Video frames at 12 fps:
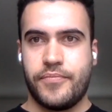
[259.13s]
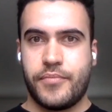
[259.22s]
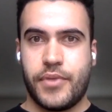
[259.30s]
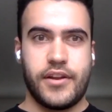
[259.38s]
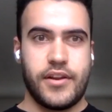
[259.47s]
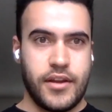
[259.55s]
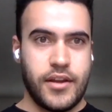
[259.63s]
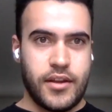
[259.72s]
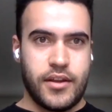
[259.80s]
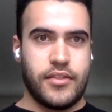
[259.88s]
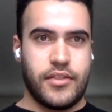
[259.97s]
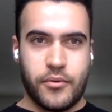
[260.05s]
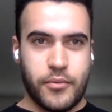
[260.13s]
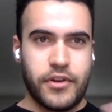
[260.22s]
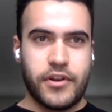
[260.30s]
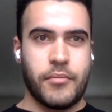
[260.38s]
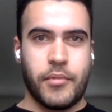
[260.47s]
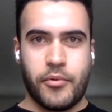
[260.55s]
But there will
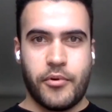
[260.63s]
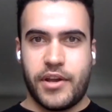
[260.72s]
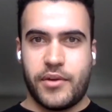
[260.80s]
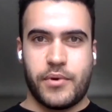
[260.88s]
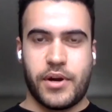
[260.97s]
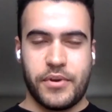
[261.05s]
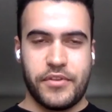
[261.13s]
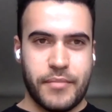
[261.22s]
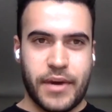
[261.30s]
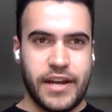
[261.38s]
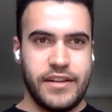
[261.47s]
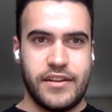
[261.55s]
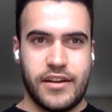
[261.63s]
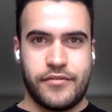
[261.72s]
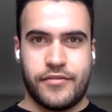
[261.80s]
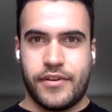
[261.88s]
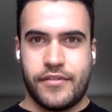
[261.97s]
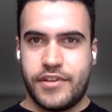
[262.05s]
come a point where we've mined
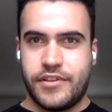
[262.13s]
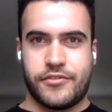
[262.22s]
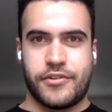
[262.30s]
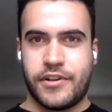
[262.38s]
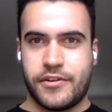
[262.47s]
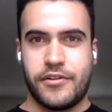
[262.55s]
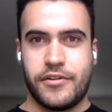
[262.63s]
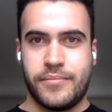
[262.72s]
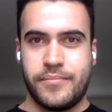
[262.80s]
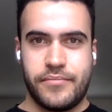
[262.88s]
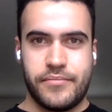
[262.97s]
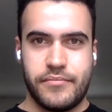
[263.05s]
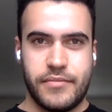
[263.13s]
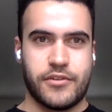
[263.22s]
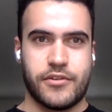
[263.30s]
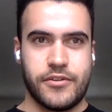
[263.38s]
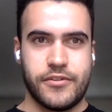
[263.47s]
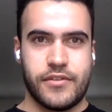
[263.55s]
enough of these critical
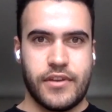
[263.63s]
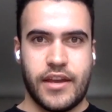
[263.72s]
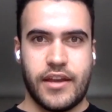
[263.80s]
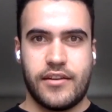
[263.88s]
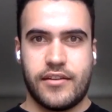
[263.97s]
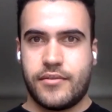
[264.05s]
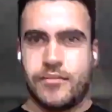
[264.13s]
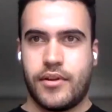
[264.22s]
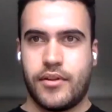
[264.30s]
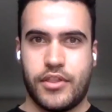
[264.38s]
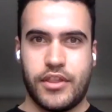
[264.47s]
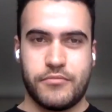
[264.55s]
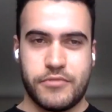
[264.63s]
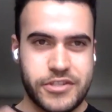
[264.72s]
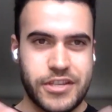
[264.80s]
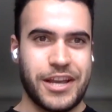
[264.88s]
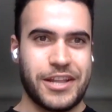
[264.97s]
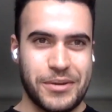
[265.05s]
minerals, and the
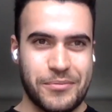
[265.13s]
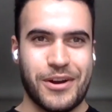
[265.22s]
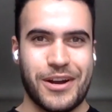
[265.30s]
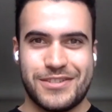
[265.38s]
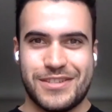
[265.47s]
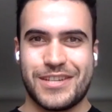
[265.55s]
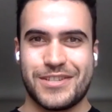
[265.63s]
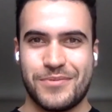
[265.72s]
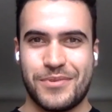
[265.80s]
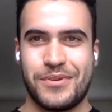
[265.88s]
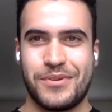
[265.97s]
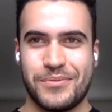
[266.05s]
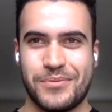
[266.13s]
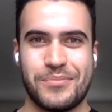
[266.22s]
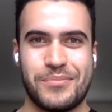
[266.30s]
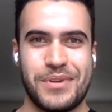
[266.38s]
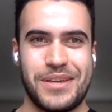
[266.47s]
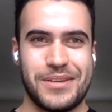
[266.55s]
recycling process will
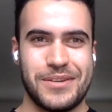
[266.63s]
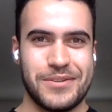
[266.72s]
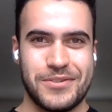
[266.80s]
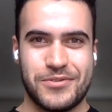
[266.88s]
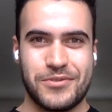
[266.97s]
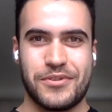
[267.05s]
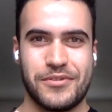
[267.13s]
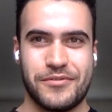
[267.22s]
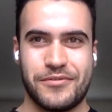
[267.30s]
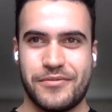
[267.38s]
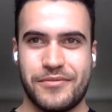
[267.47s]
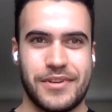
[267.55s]
be sort of